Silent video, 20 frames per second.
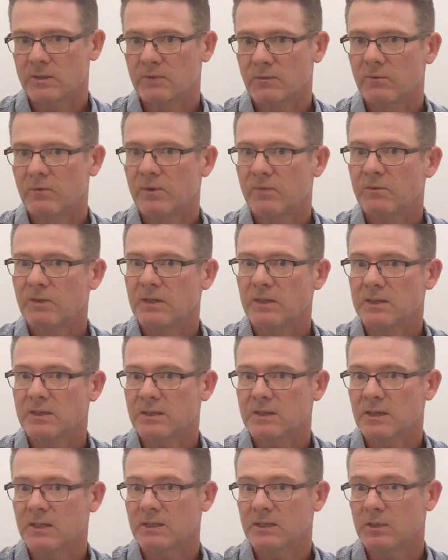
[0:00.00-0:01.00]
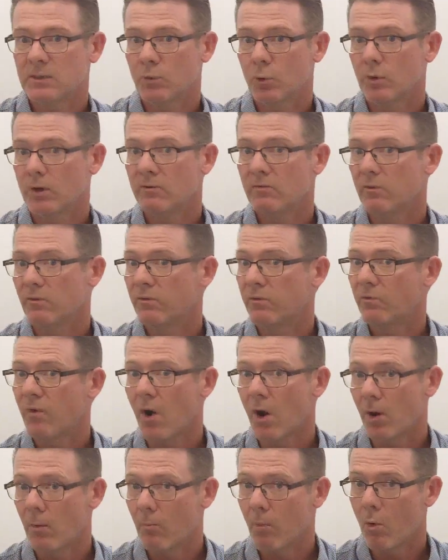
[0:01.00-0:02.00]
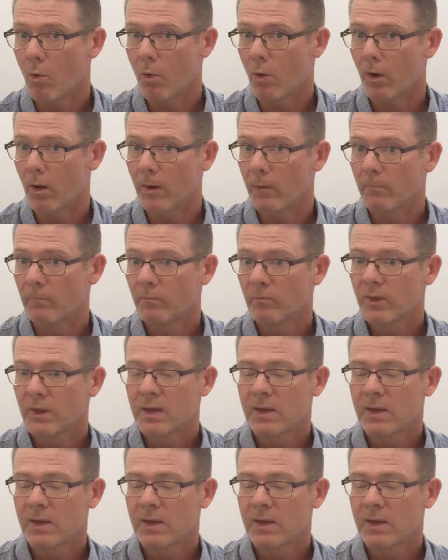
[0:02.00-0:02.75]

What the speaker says: is 50 to 60 or even far more,